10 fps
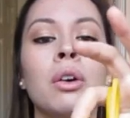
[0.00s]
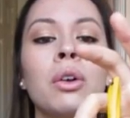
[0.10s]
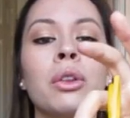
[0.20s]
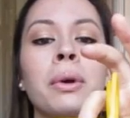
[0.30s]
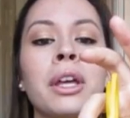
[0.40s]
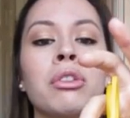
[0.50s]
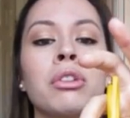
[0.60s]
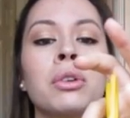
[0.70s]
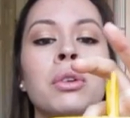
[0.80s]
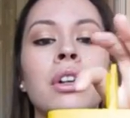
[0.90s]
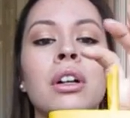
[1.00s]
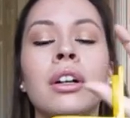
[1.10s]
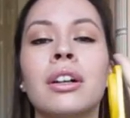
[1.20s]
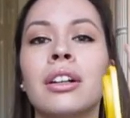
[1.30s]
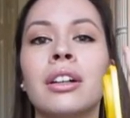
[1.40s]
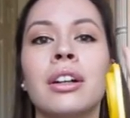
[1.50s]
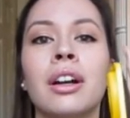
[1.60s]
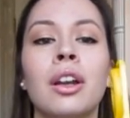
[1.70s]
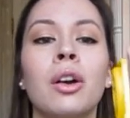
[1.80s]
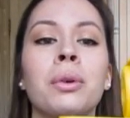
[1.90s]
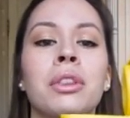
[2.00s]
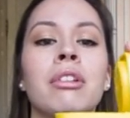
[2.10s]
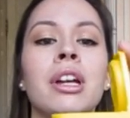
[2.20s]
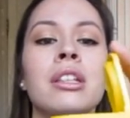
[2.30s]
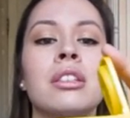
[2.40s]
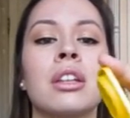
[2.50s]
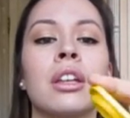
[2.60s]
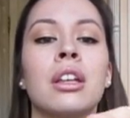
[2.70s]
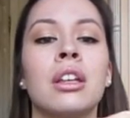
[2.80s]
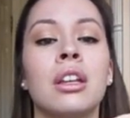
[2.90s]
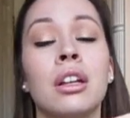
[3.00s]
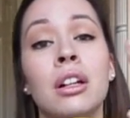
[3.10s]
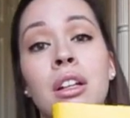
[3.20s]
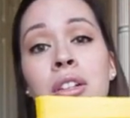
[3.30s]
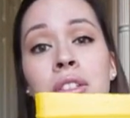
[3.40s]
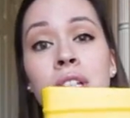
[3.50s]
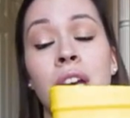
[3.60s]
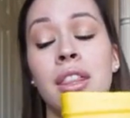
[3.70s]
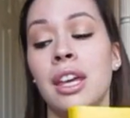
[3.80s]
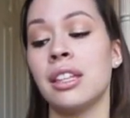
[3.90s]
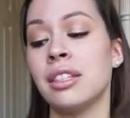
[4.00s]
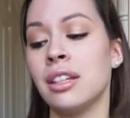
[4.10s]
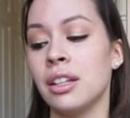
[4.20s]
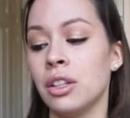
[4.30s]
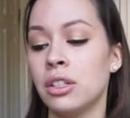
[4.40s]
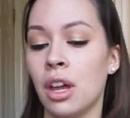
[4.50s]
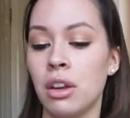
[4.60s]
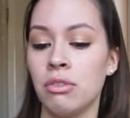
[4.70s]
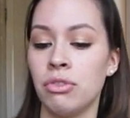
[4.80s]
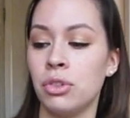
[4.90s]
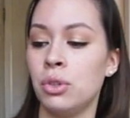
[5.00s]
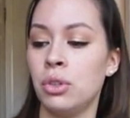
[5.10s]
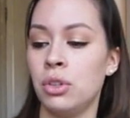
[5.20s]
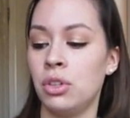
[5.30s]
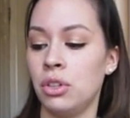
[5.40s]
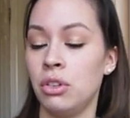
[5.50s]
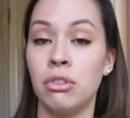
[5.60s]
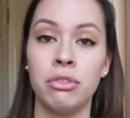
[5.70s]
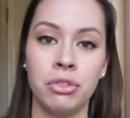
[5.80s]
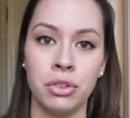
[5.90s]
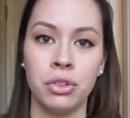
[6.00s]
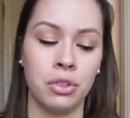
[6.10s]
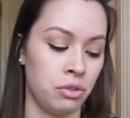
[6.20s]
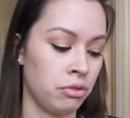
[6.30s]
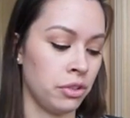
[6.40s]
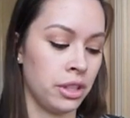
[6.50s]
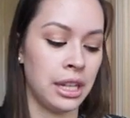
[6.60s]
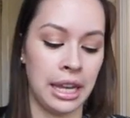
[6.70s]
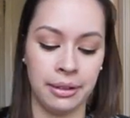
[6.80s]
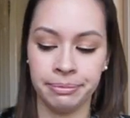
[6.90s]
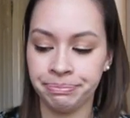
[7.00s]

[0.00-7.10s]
all the way through along with the rest, close it, and that's it. You're done for the day.